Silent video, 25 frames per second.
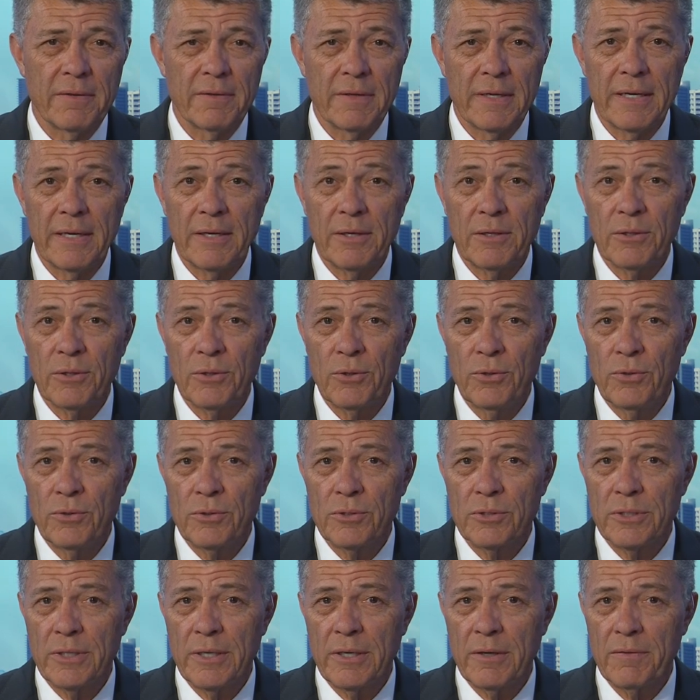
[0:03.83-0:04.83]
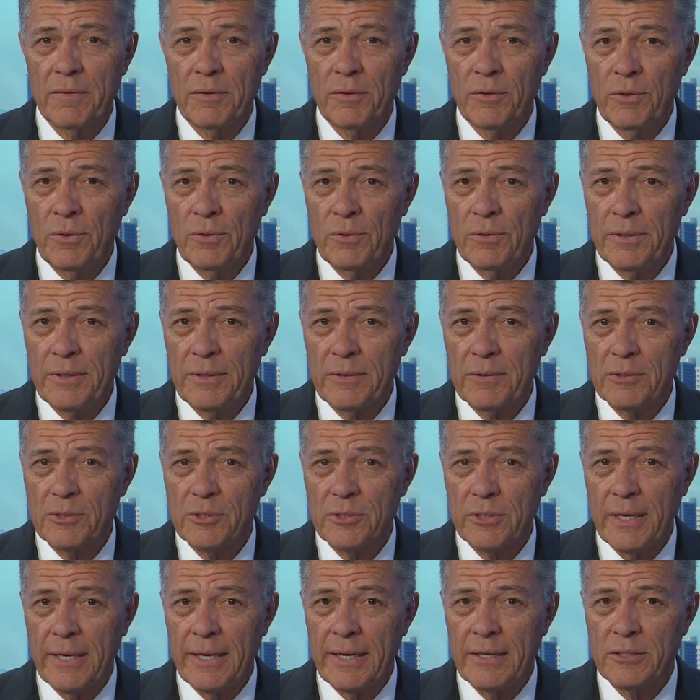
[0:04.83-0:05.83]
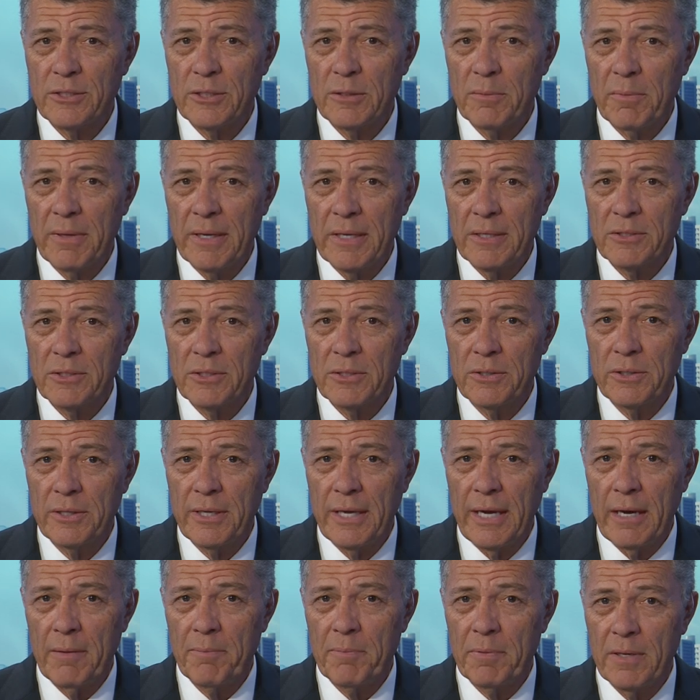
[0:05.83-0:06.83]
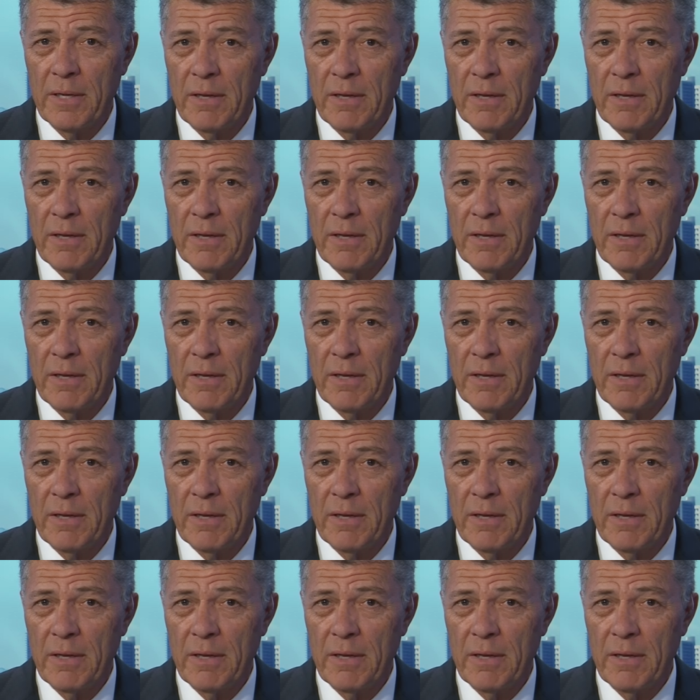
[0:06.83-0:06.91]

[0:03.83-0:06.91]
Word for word: and that includes now the Nuclear Science and Medicine Camp